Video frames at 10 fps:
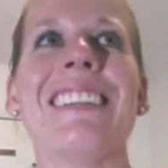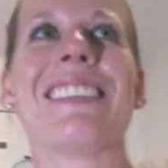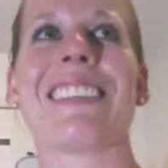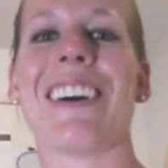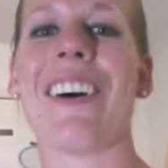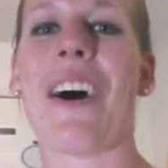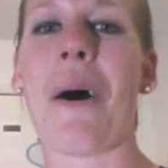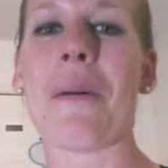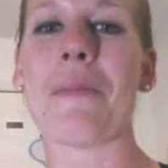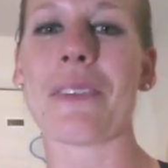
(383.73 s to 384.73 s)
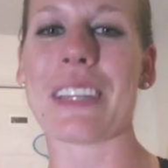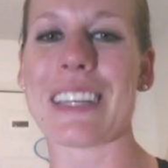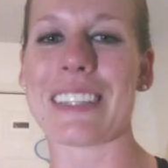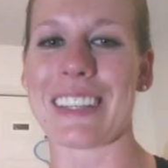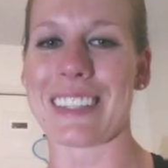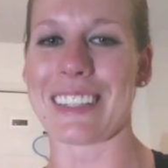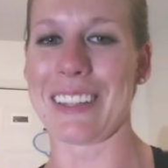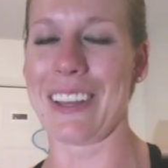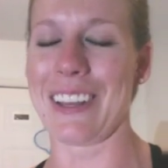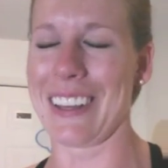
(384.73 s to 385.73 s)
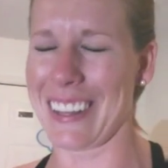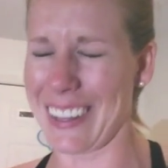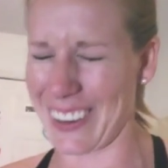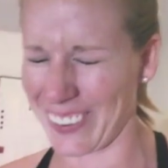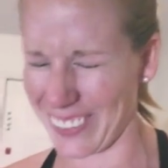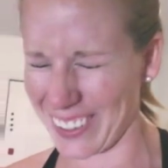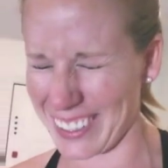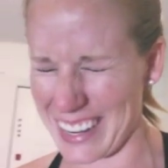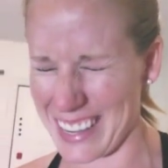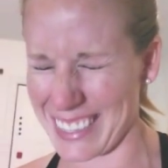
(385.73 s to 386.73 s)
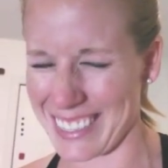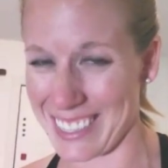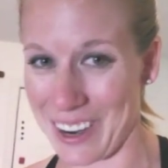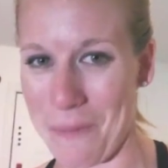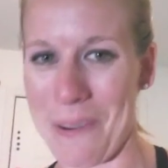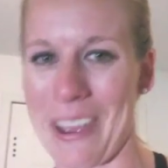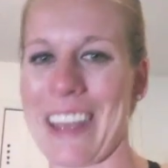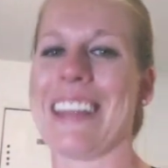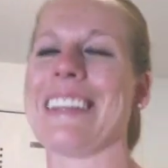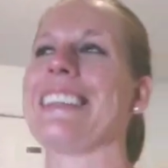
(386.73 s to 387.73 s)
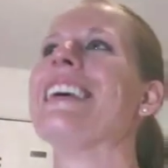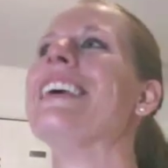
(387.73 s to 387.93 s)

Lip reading: So hopefully it doesn't look really stupid.